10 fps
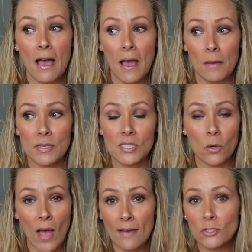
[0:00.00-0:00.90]
um,
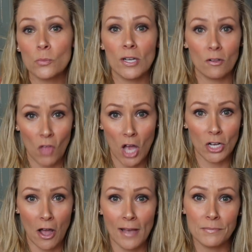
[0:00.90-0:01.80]
so after we are long
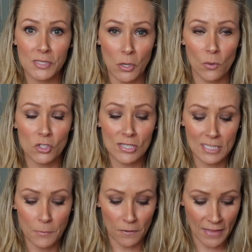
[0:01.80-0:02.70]
gone so just
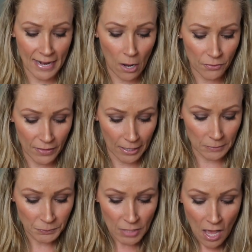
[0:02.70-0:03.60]
to put that out there